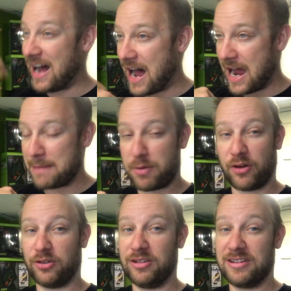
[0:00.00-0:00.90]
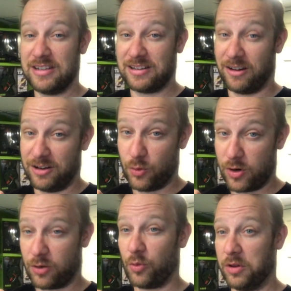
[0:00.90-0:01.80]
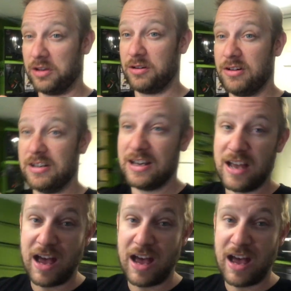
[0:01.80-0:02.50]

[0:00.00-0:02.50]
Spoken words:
I personally think they're going to work really good.